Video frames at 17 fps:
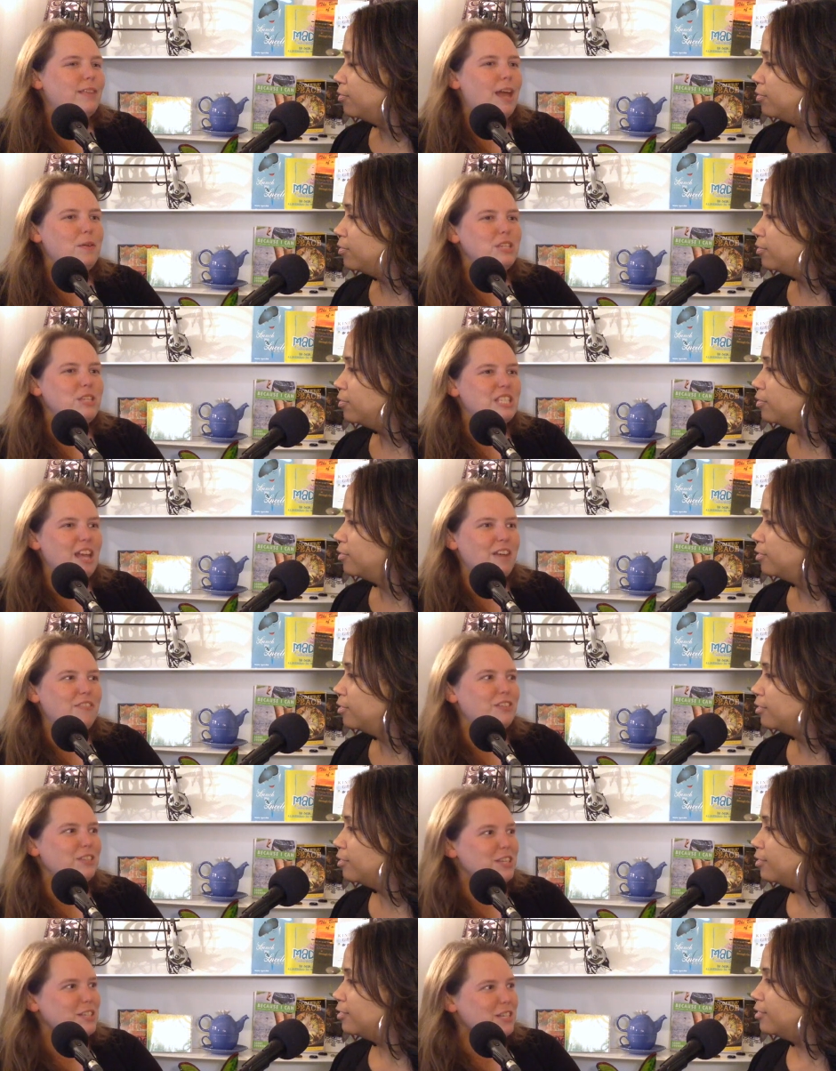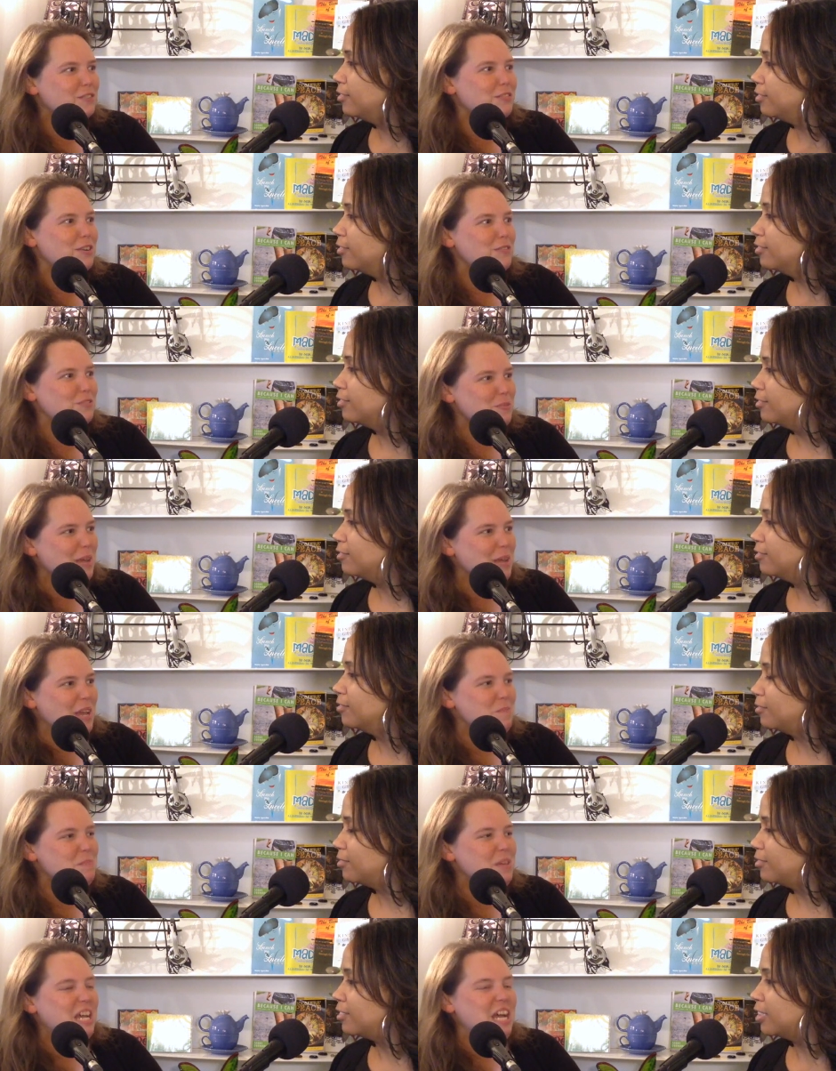Speaker 1: That was definitely different for
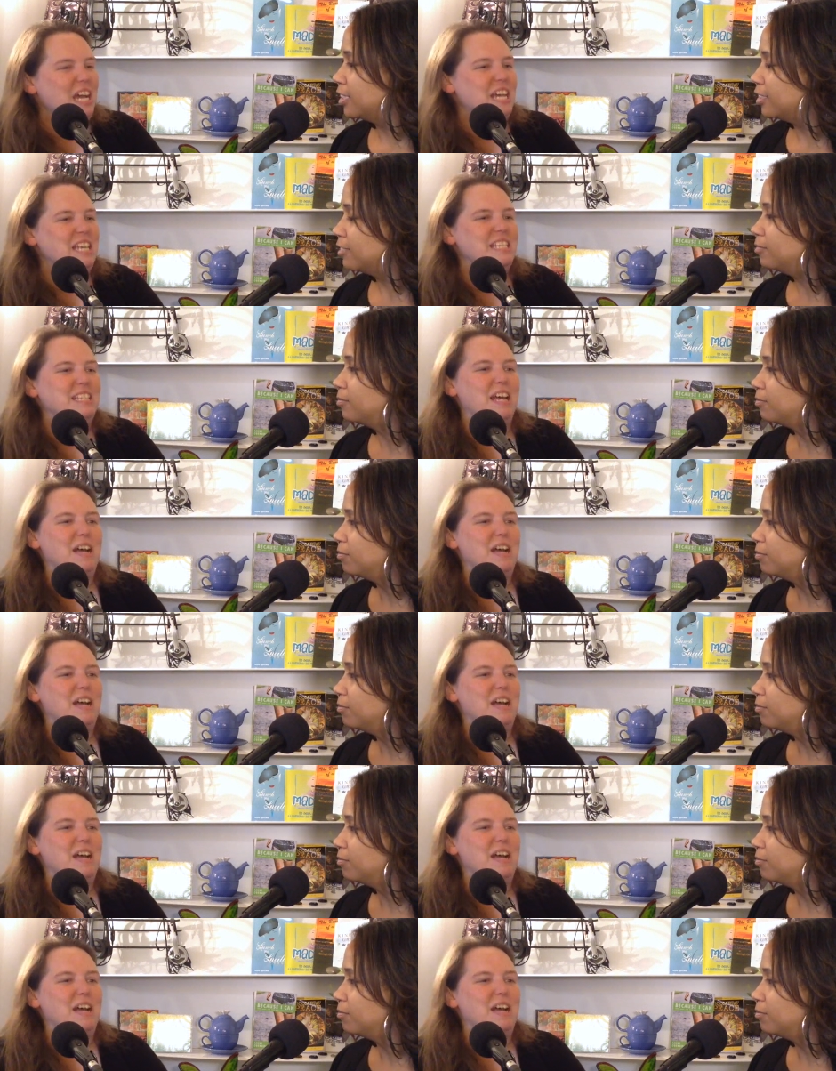me mm. because mm.